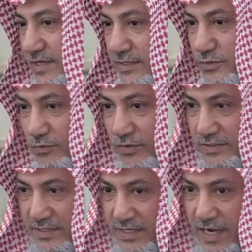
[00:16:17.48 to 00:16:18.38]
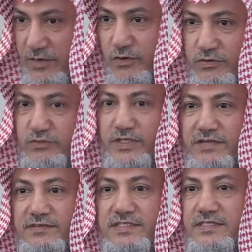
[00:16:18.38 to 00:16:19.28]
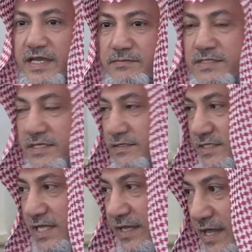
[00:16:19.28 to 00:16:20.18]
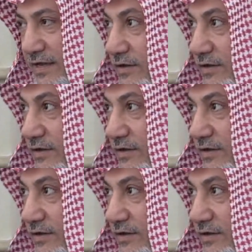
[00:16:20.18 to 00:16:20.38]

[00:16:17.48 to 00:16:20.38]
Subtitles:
in this world, are you going to leave it empty just like that?